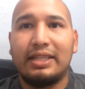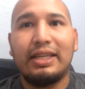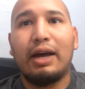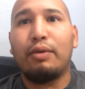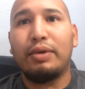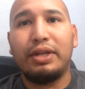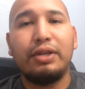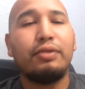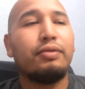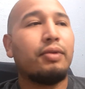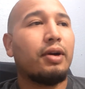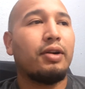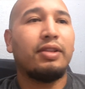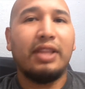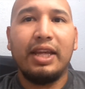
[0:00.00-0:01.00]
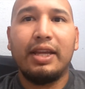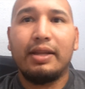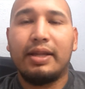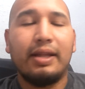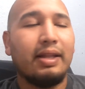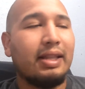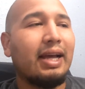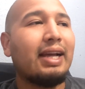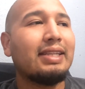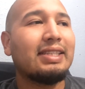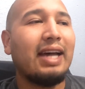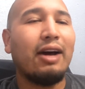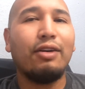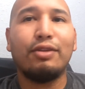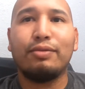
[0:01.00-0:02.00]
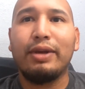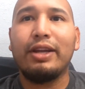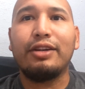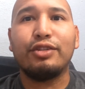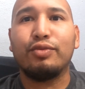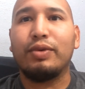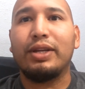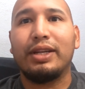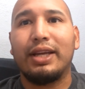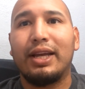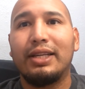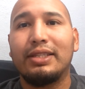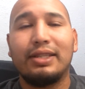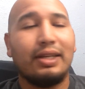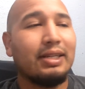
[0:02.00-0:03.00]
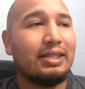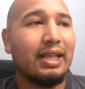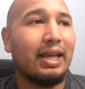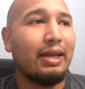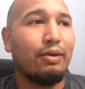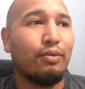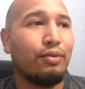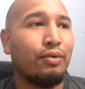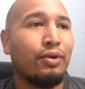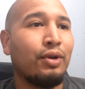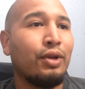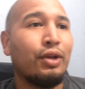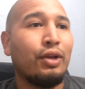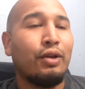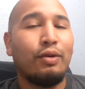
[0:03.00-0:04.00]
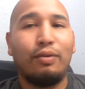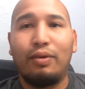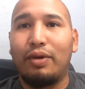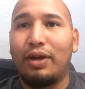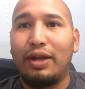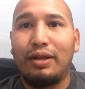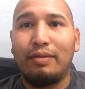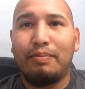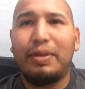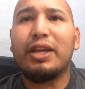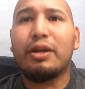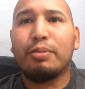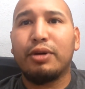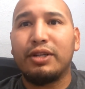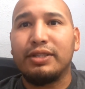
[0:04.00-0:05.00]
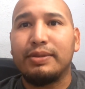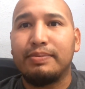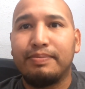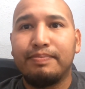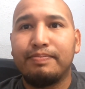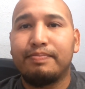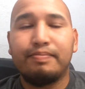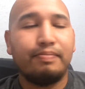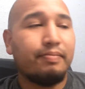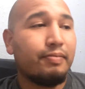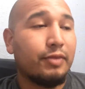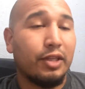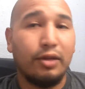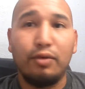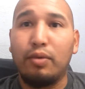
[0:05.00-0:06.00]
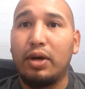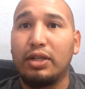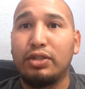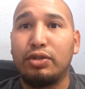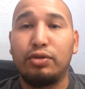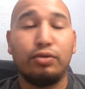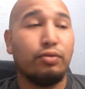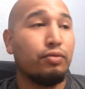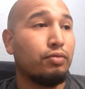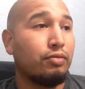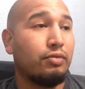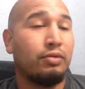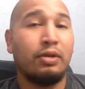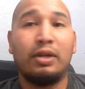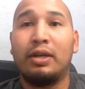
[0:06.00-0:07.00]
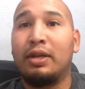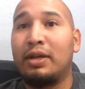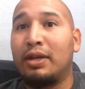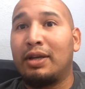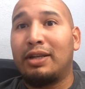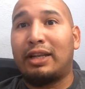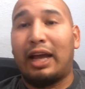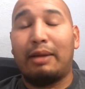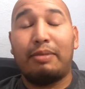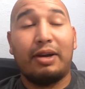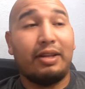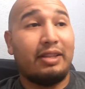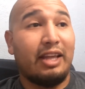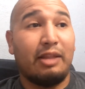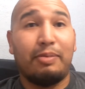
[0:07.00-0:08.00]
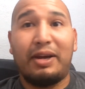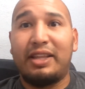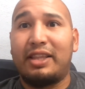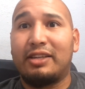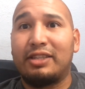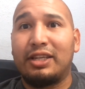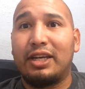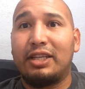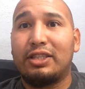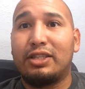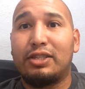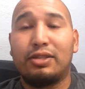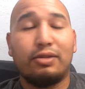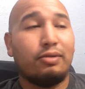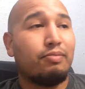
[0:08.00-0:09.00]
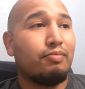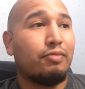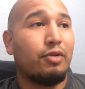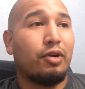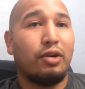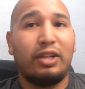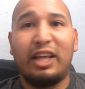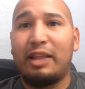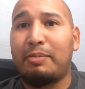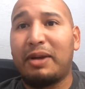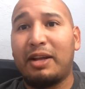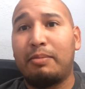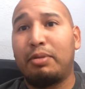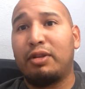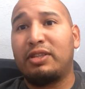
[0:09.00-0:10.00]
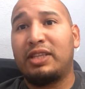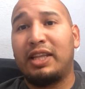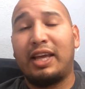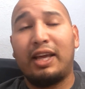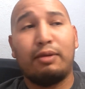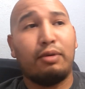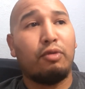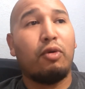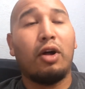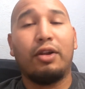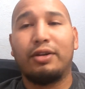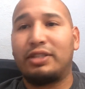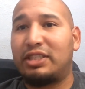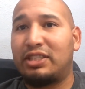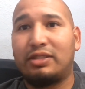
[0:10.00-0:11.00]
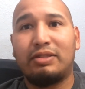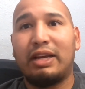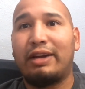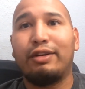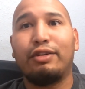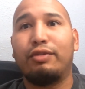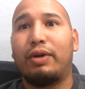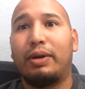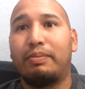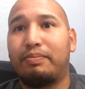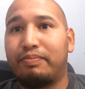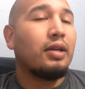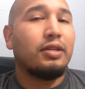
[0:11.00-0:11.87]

That's how we do our thing. Uh, that's how the Raiders win, guys. It's like pick your poison. Do you want to die by death by a thousand cuts or death by a bullet to the head with Waller just tearing you up?